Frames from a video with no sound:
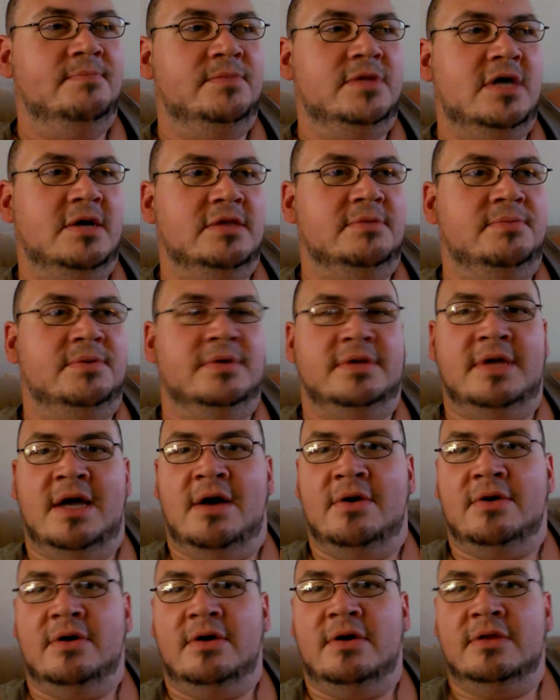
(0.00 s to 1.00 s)
time to put the
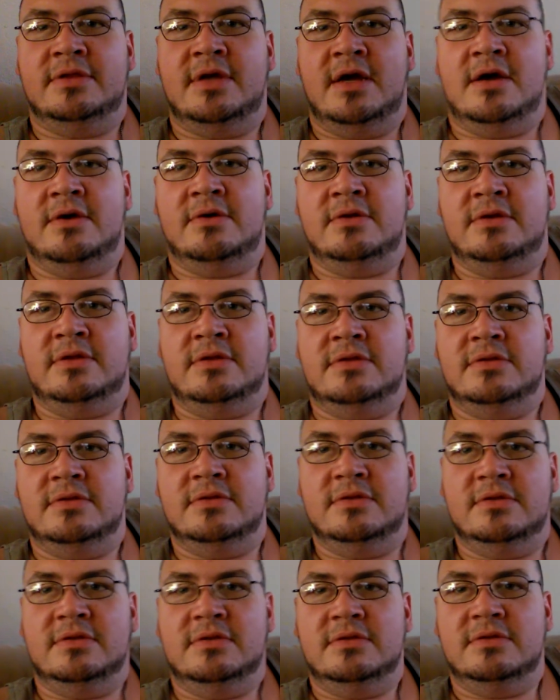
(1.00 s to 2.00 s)
alcohol down and
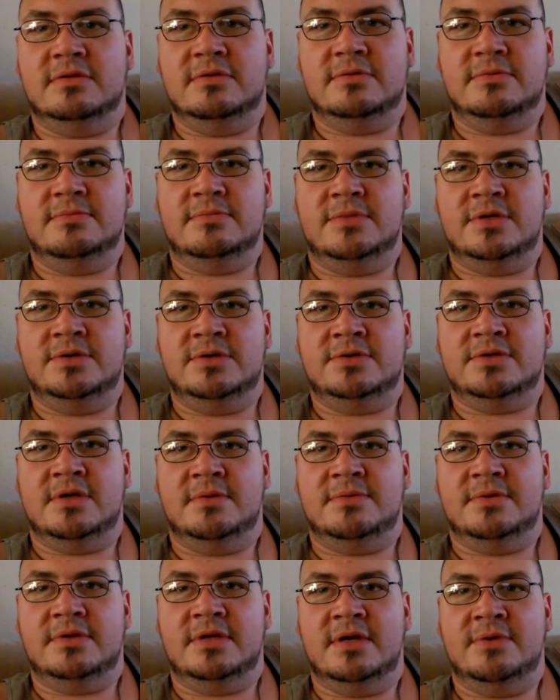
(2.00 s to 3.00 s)
do
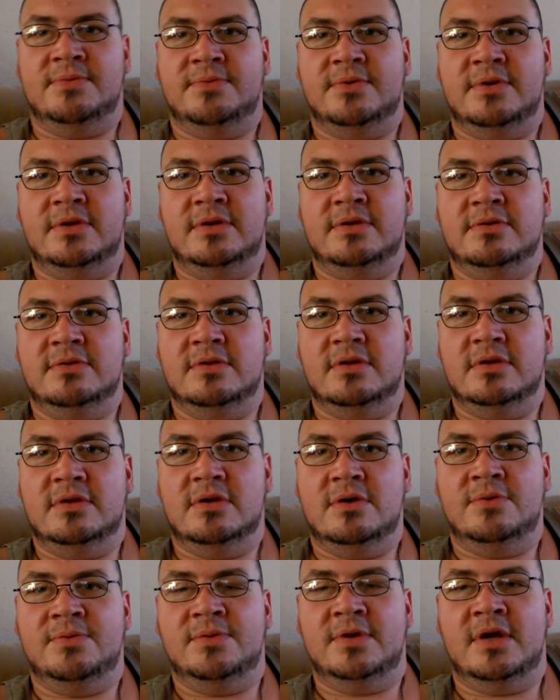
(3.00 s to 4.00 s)
something different. And
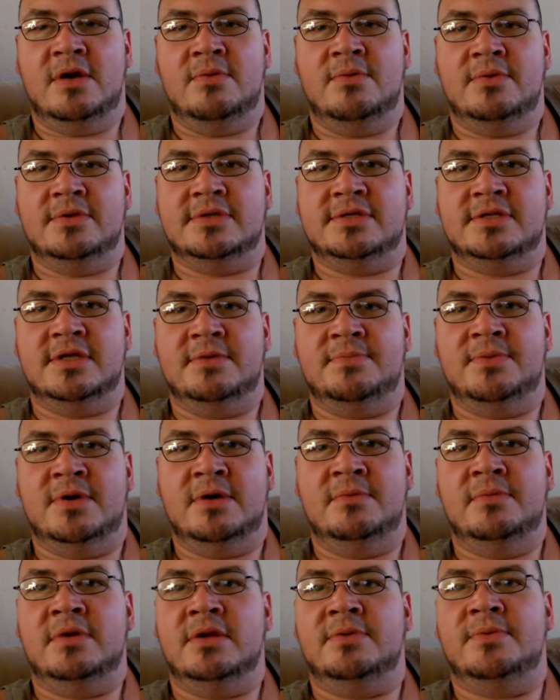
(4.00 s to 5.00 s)
hopefully, I won't slip
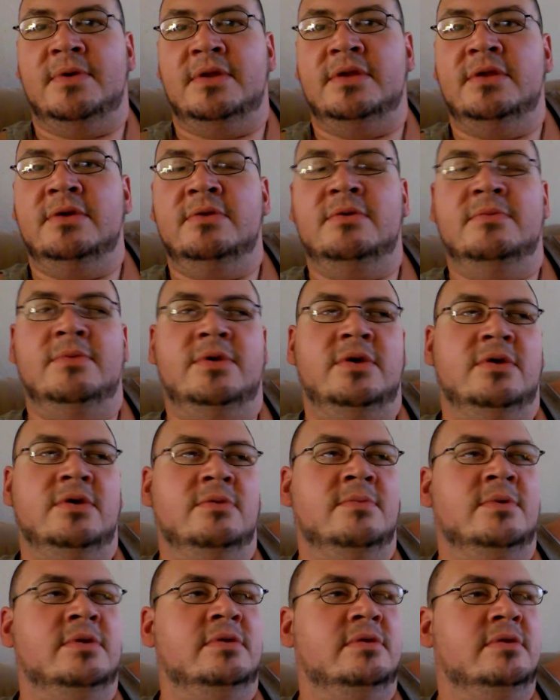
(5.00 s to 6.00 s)
up. But if I do, I'm
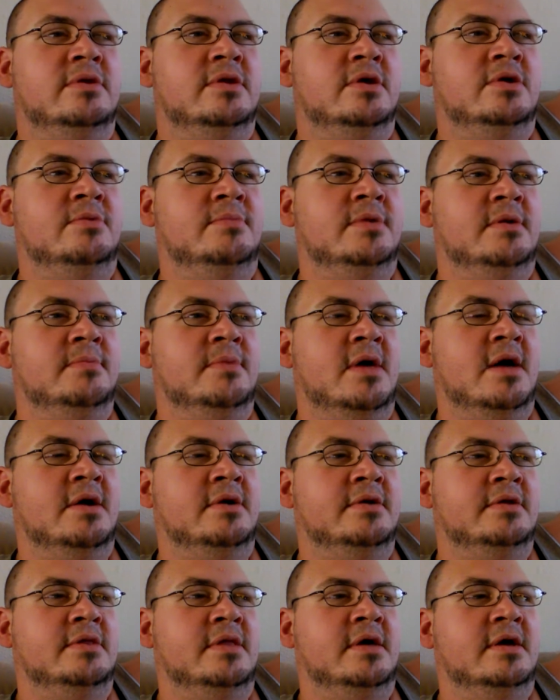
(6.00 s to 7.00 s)
human. You know, but I'm not
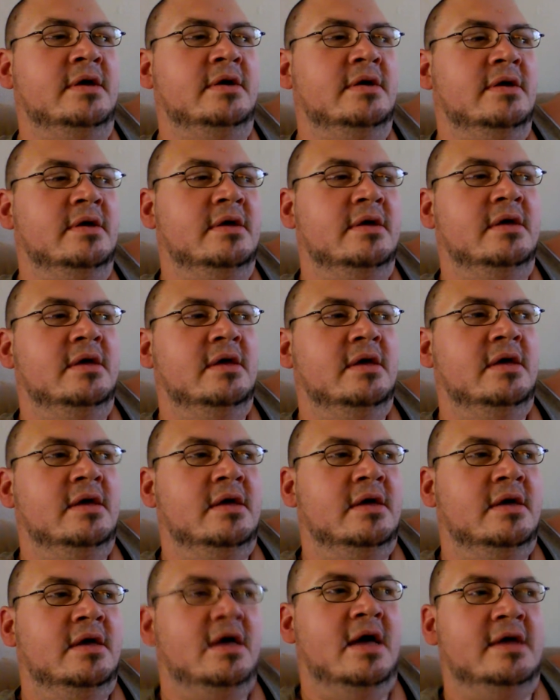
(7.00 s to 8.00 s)
gonna like
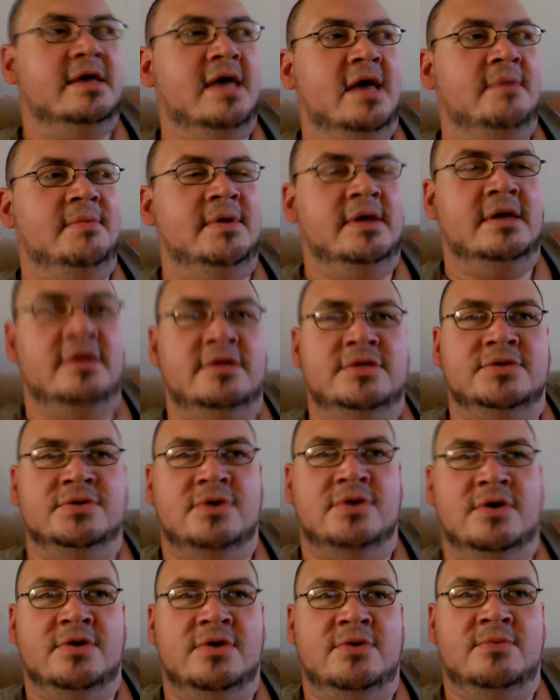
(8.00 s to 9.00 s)
I can't be getting
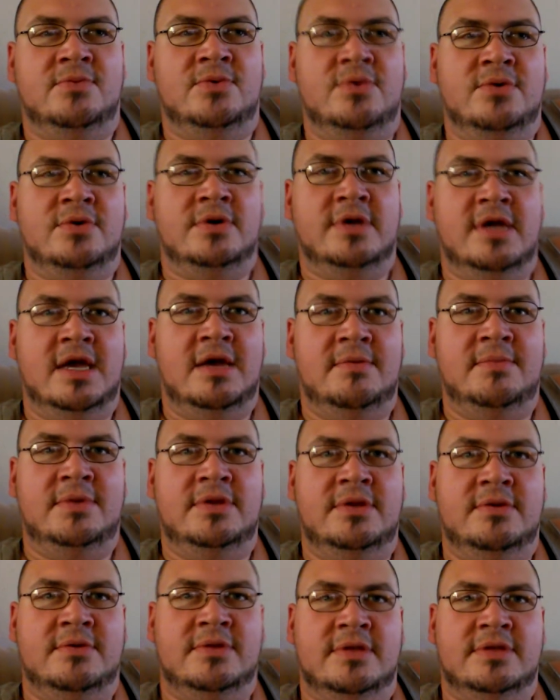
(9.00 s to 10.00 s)
drunk no more. I can't be
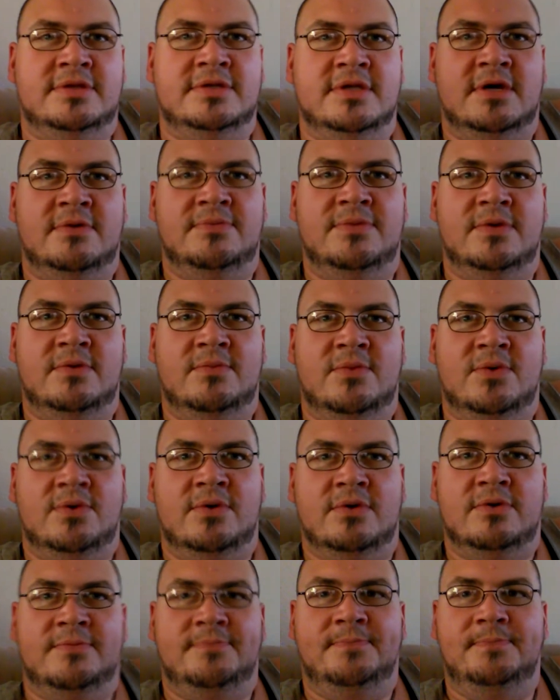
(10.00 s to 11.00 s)
doing stuff no
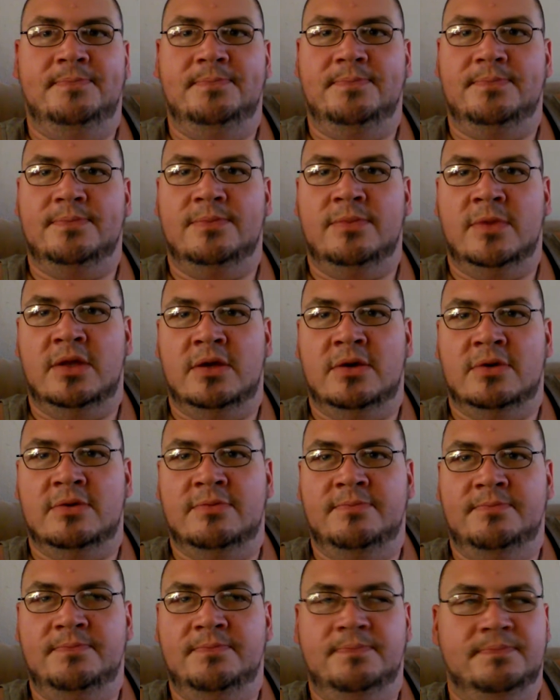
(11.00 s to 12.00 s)
more. You know,
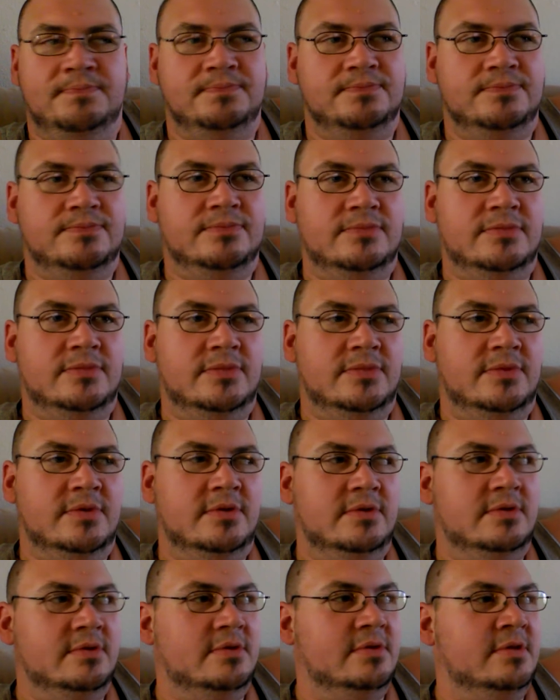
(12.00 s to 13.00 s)

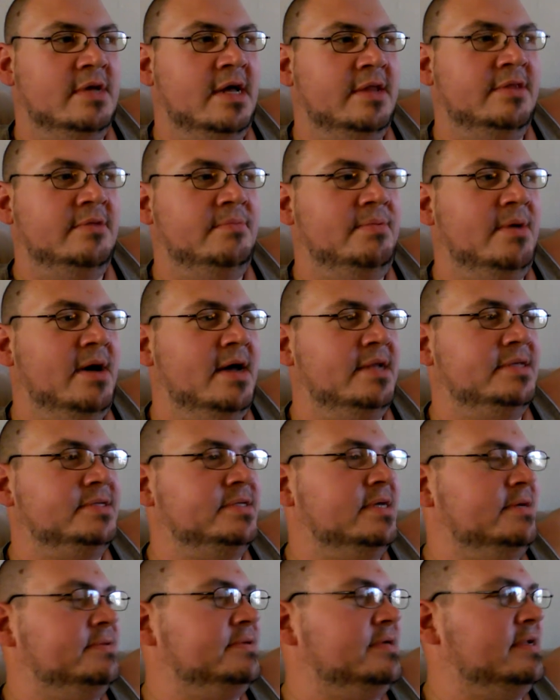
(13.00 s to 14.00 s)
a lot of the pot
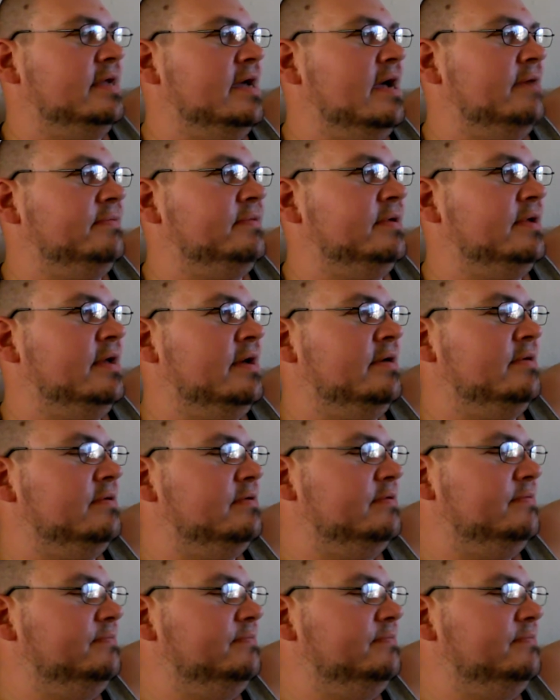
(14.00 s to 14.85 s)
stuff's gonna have to go,